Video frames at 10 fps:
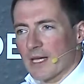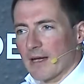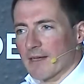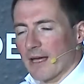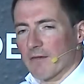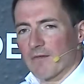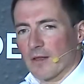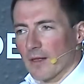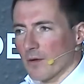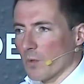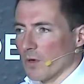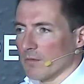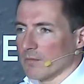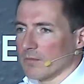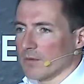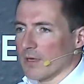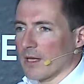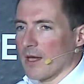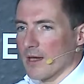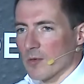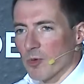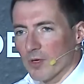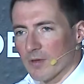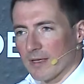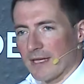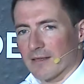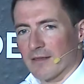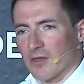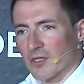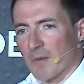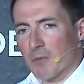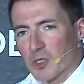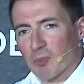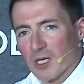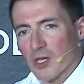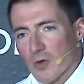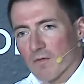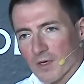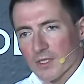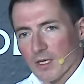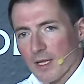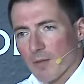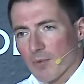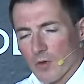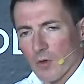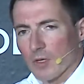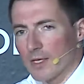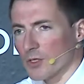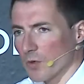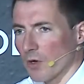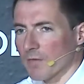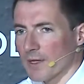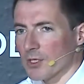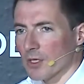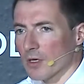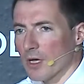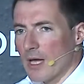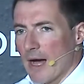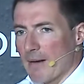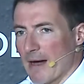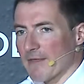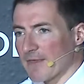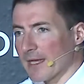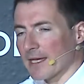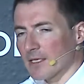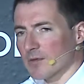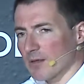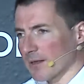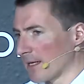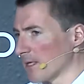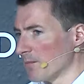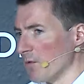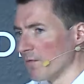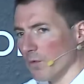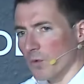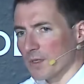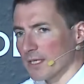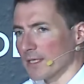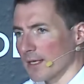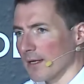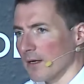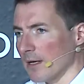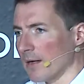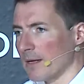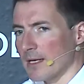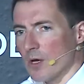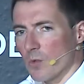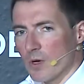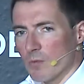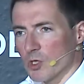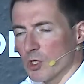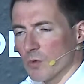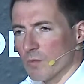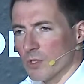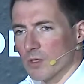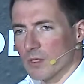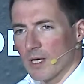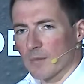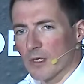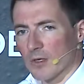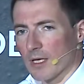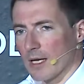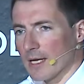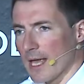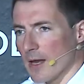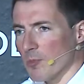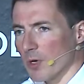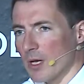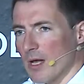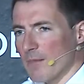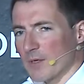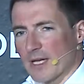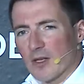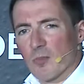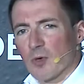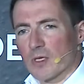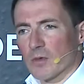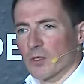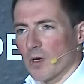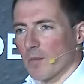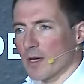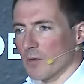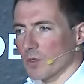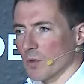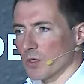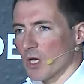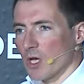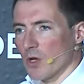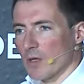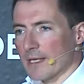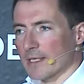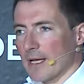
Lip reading: it kind of felt like, well, okay, but there's a much bigger universe than that, both on Ledger and off Ledger. I think it's moved forward since then, and we're due a time to look at it again. But it's kind of the point I was trying to make, which was, let's